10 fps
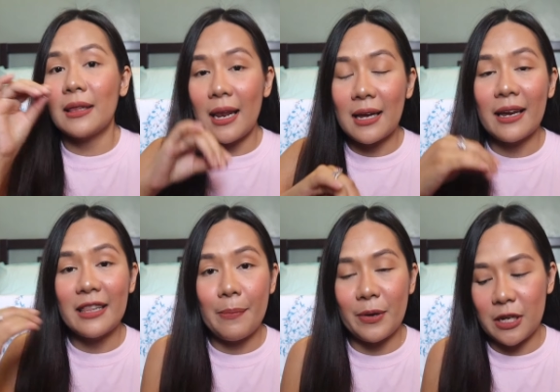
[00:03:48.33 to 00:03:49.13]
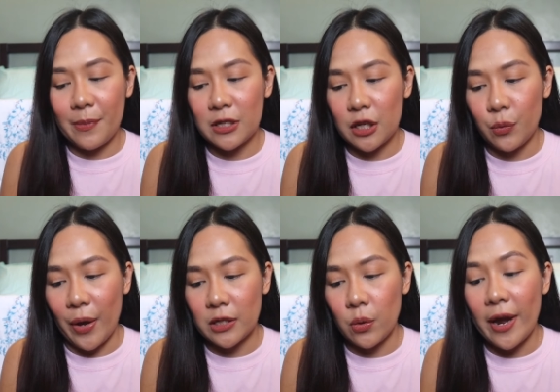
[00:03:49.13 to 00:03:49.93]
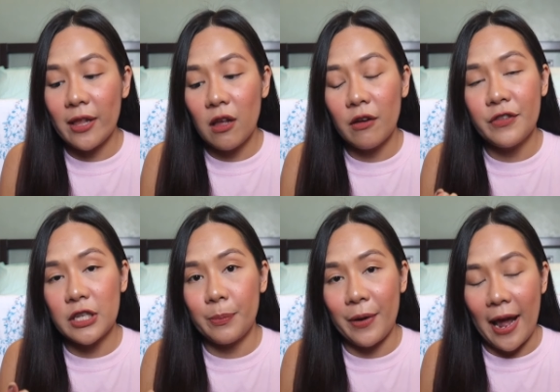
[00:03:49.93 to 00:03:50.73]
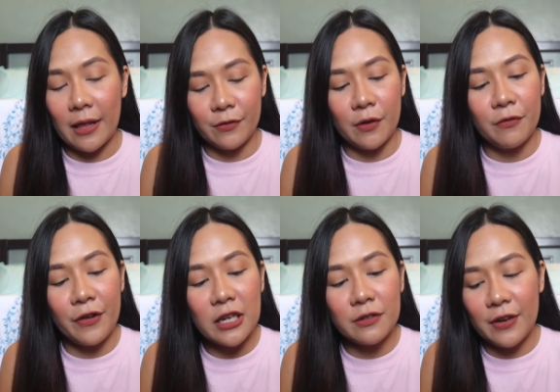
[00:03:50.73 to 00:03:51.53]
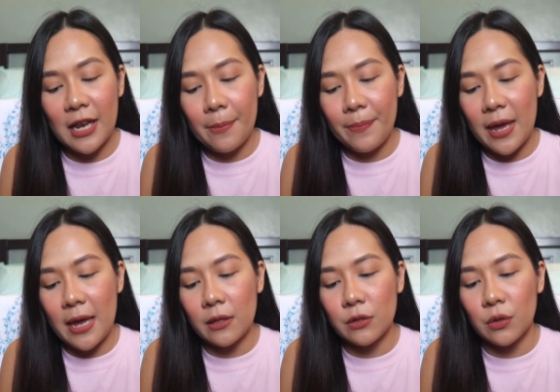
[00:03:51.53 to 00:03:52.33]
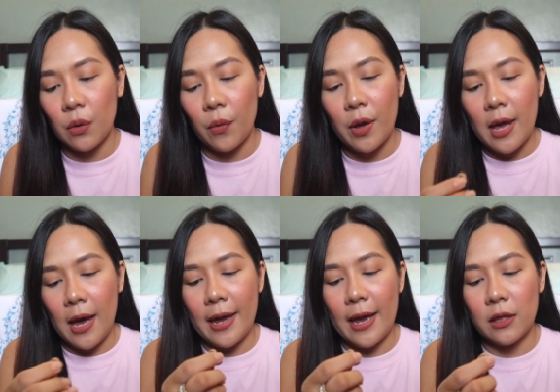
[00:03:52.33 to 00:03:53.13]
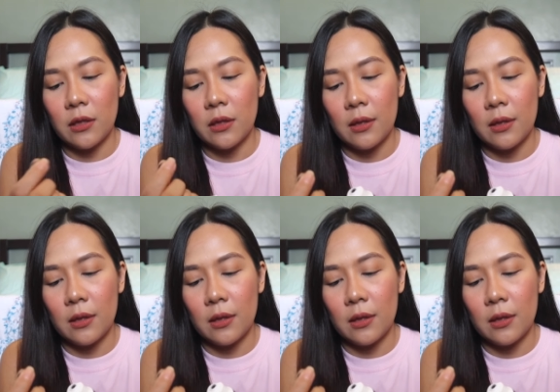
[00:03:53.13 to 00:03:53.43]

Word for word: talagang hindi pa siya magsisweat. So, I love this brand from Fresh Philippines. So, ayan.